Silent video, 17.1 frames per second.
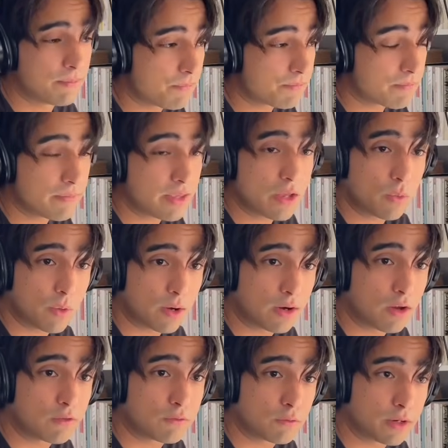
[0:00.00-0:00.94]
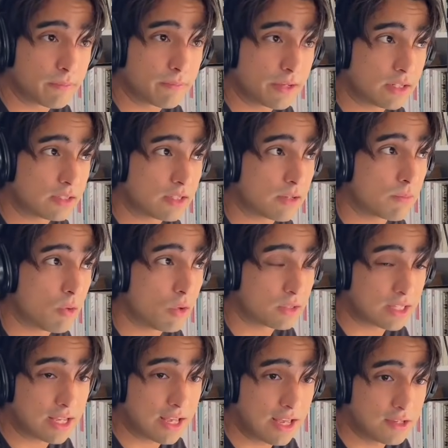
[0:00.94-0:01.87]
be aware of when building
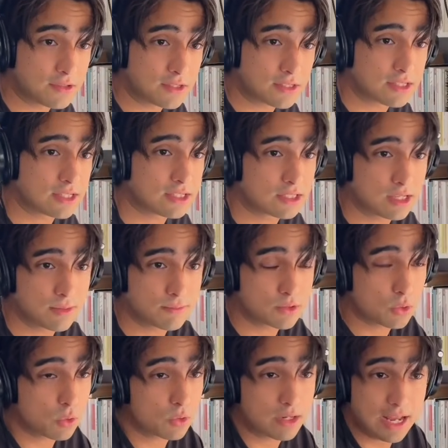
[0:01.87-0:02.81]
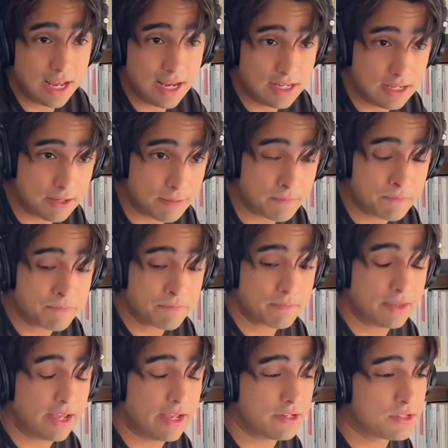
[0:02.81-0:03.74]
multi-agent systems or any
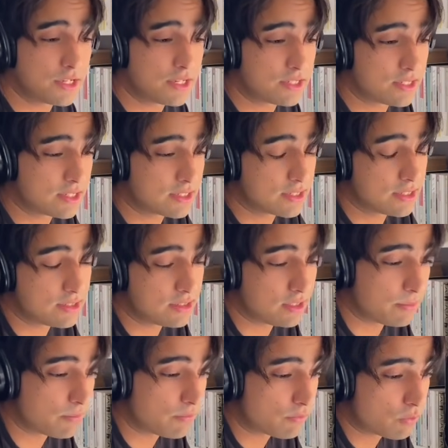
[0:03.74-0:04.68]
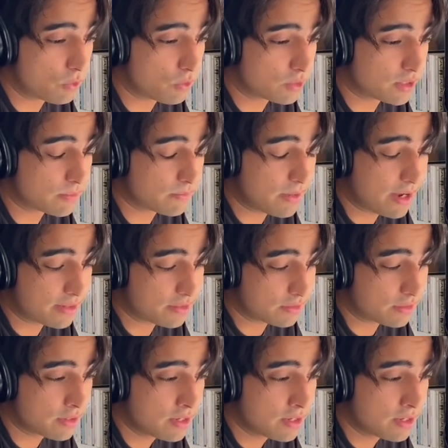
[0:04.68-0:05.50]
agentic system for that matter.